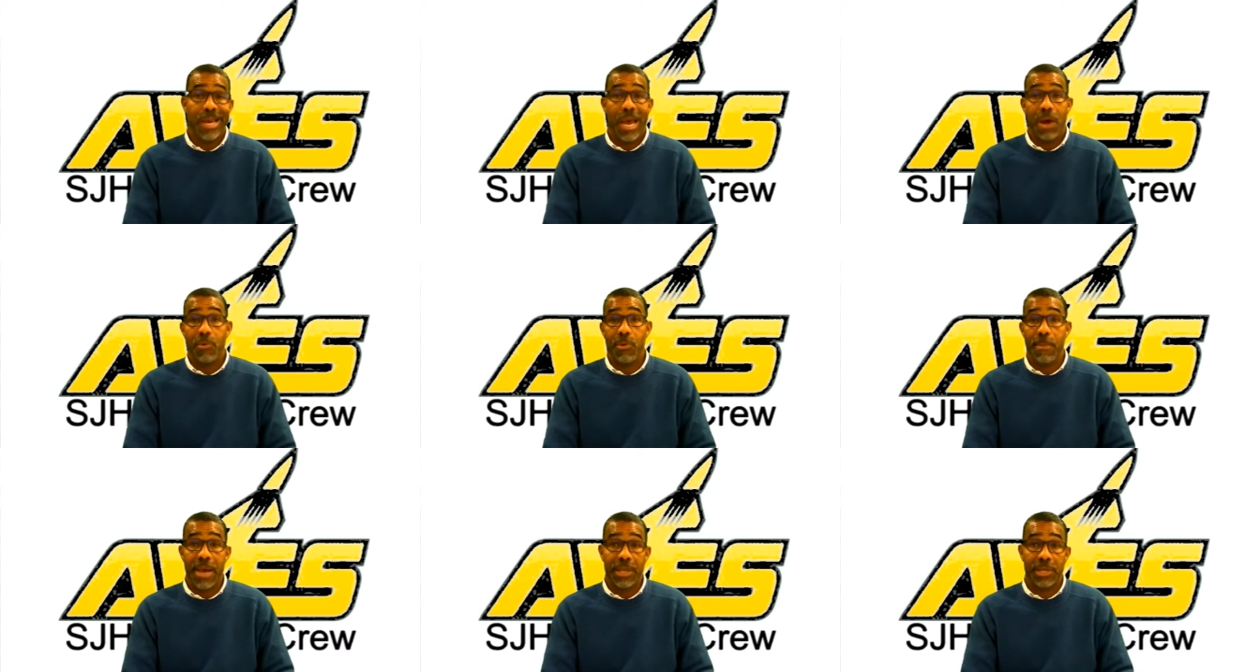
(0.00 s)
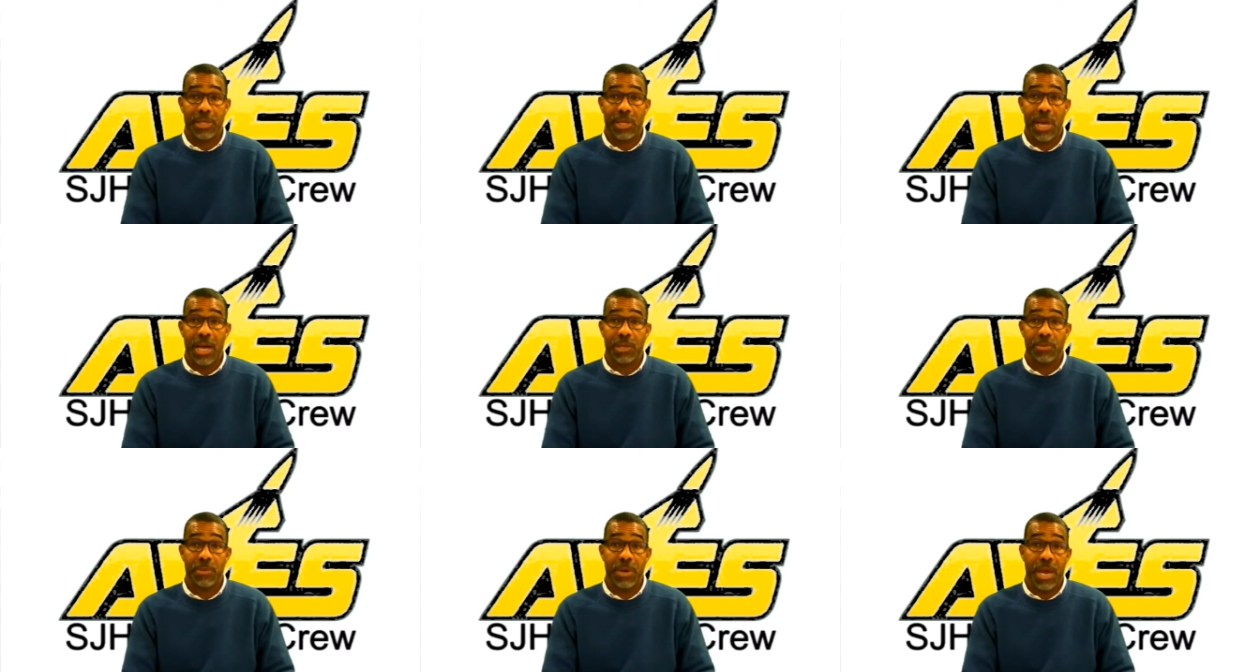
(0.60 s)
And we made this
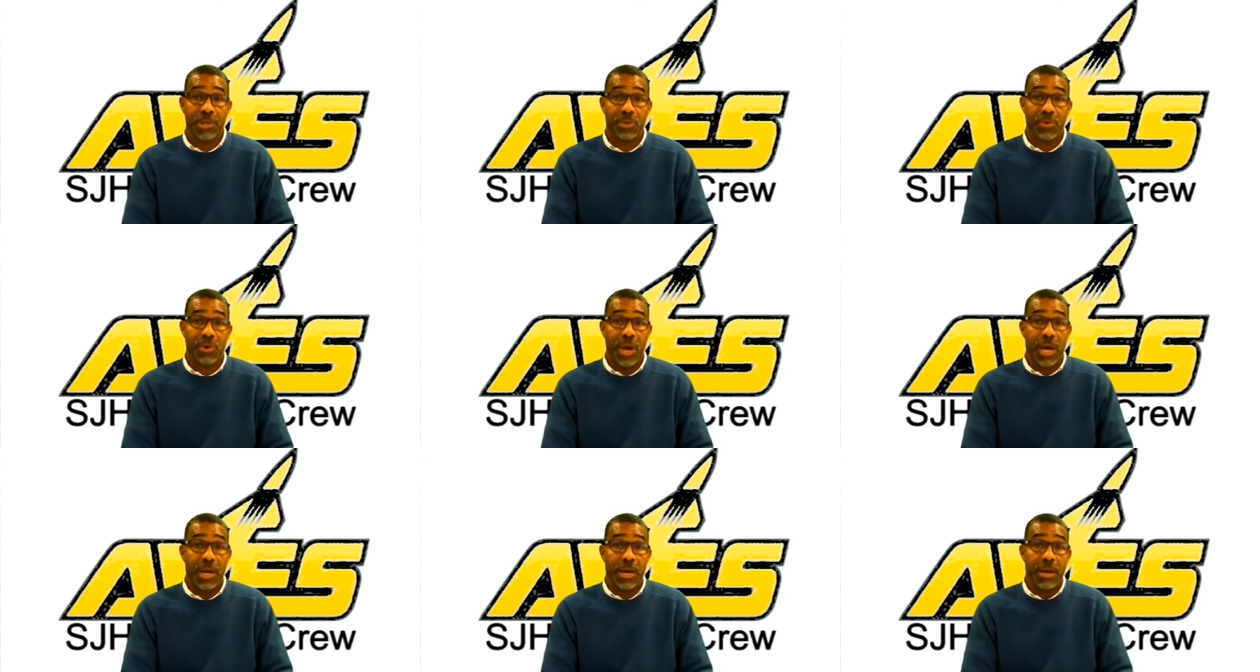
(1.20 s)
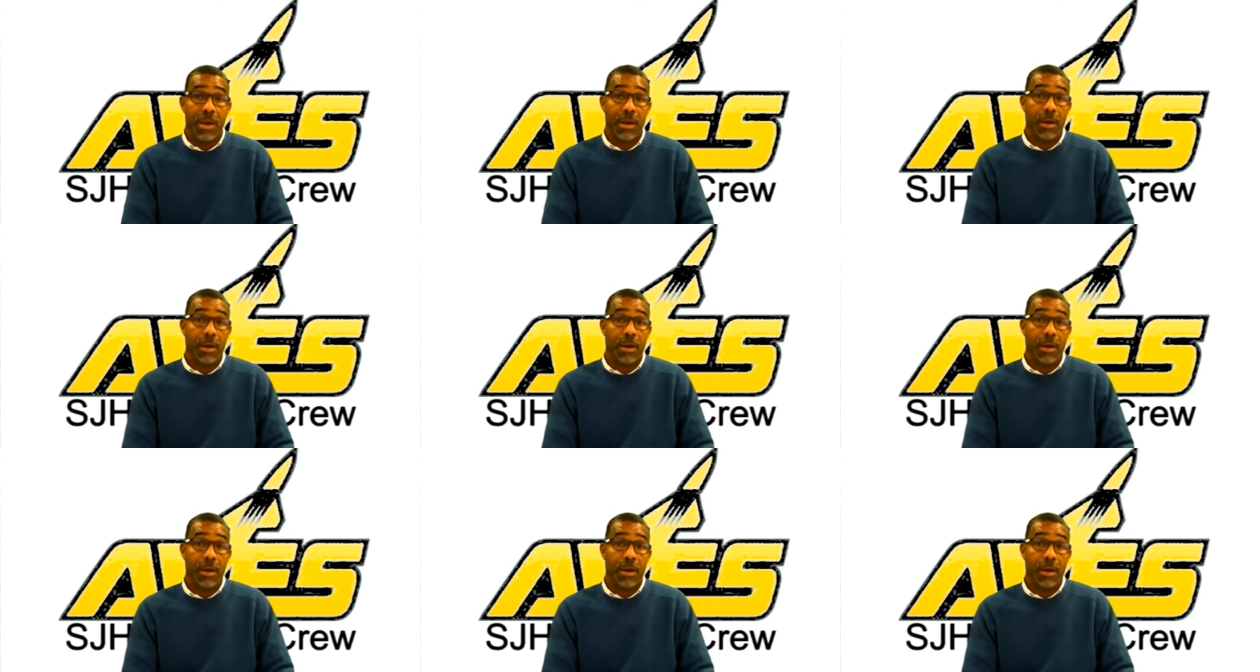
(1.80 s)
announcement yesterday.